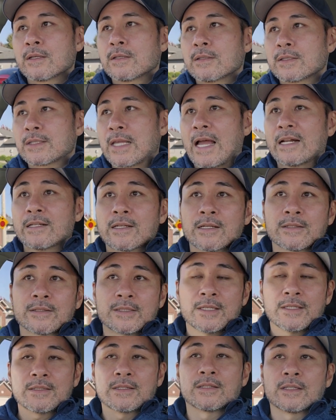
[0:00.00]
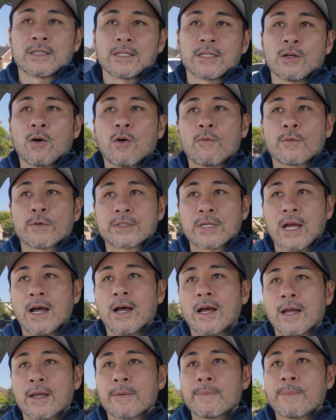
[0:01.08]
stacked consistently over
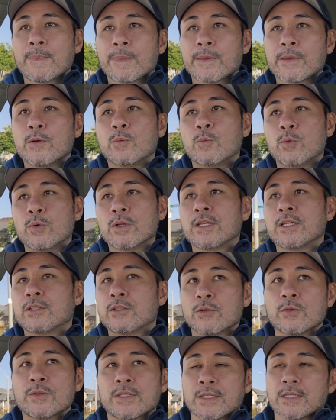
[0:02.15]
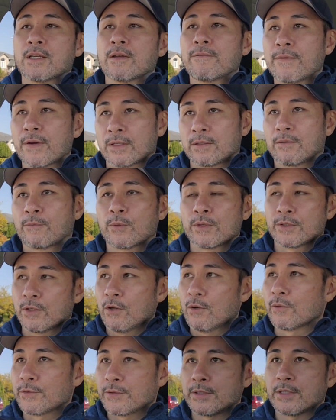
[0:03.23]
time, you really do see effective
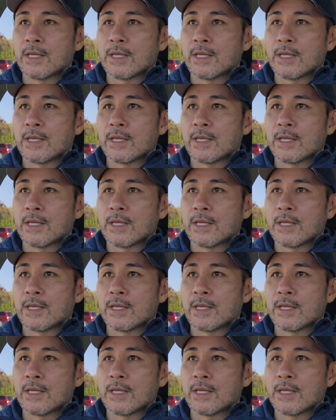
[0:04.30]
results.